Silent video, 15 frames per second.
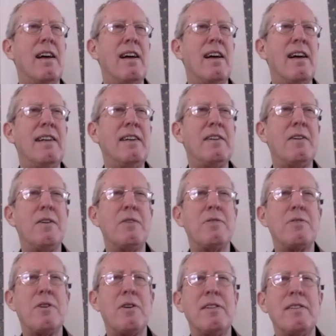And he goes
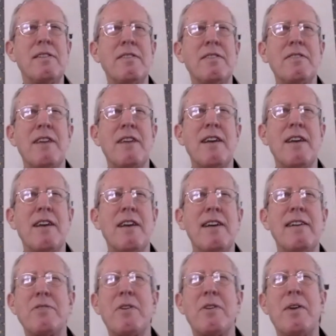on to say
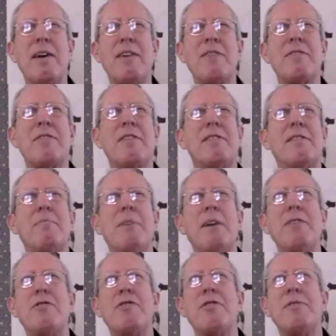it also has a
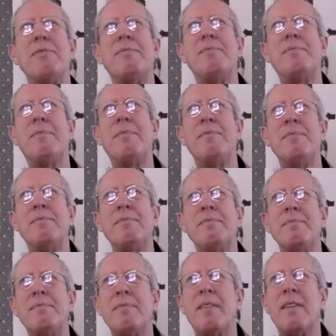dimension
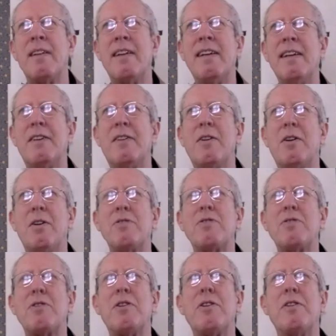that he calls
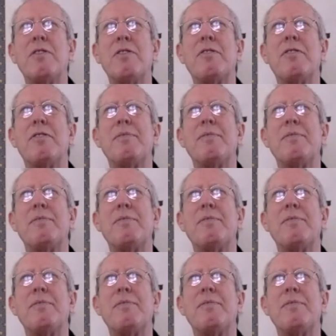earth,